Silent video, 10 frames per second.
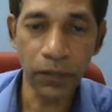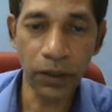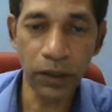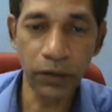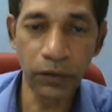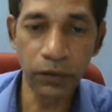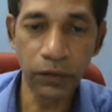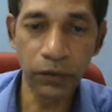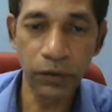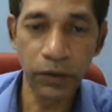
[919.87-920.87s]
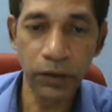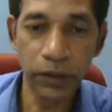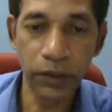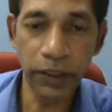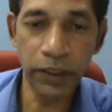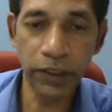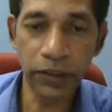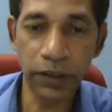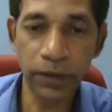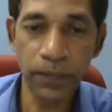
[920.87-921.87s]
R2, Kleene
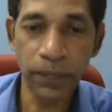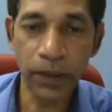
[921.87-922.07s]
star.